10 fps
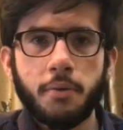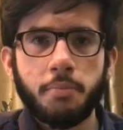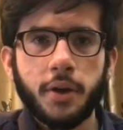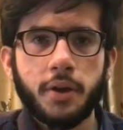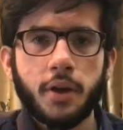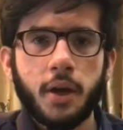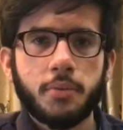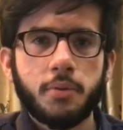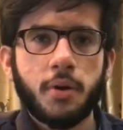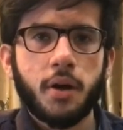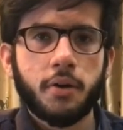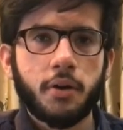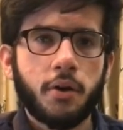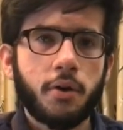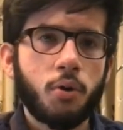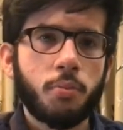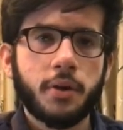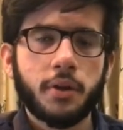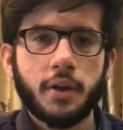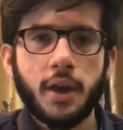picking up the marker,
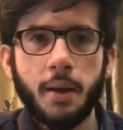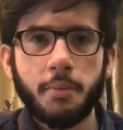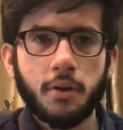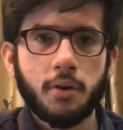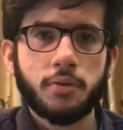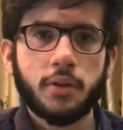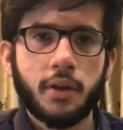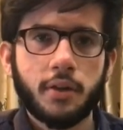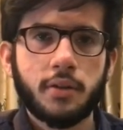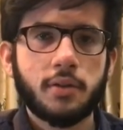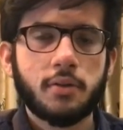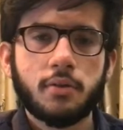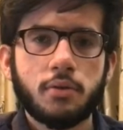opening the cap and closing, and this.